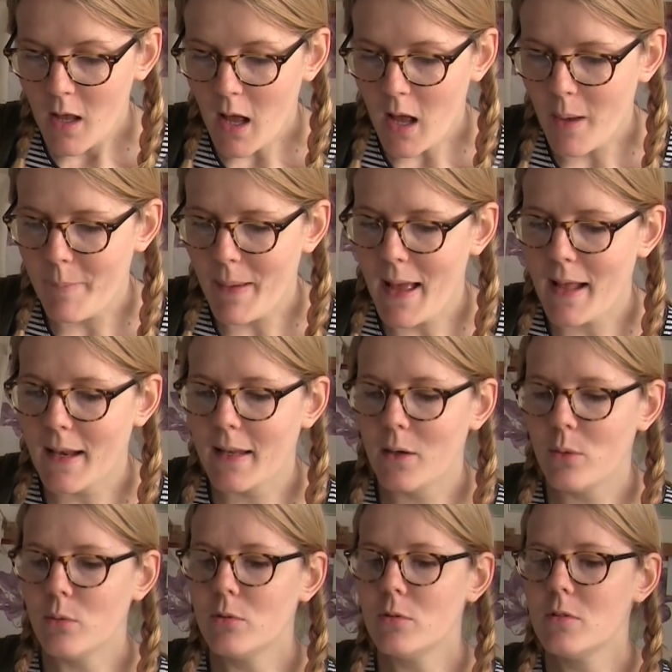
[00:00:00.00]
And it
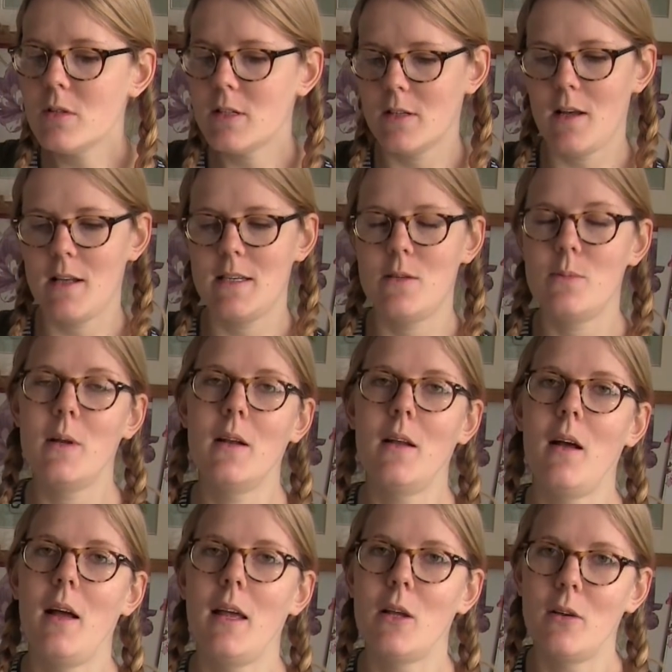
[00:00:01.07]
all started when
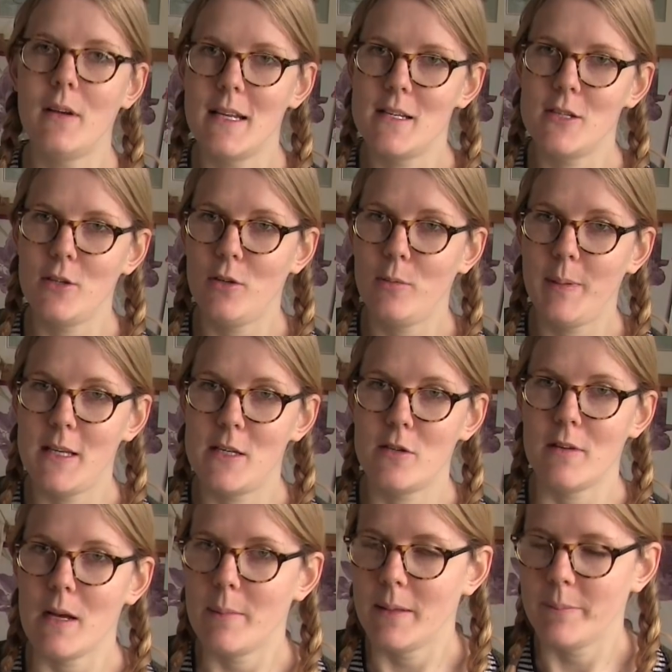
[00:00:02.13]
I got into Peter
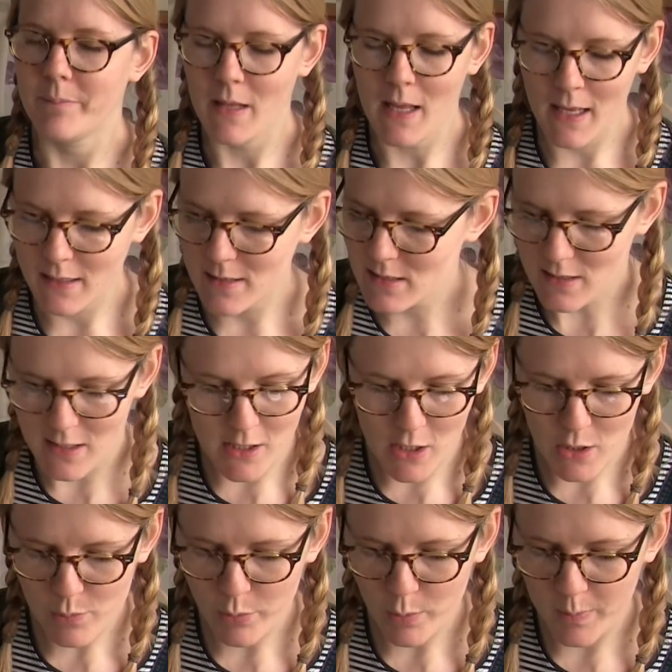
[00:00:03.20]
Rabbit. And I know
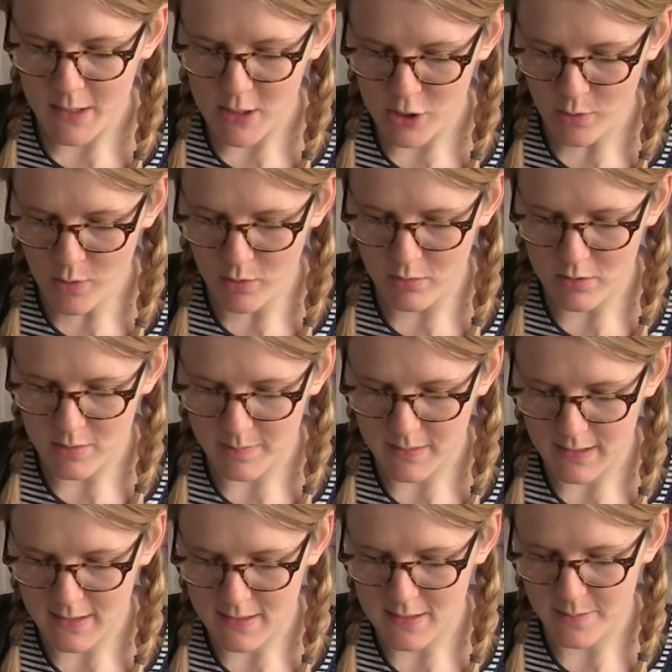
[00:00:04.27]
I'm probably too old to
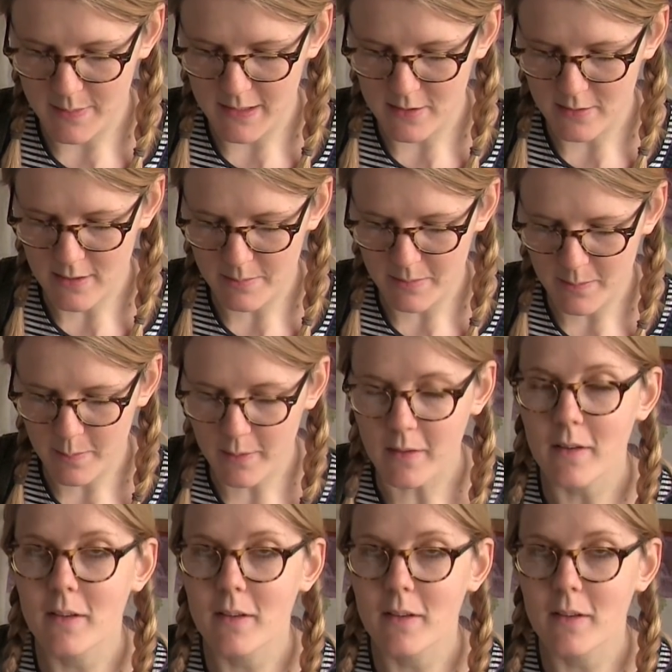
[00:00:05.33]
be into Peter Rabbit, but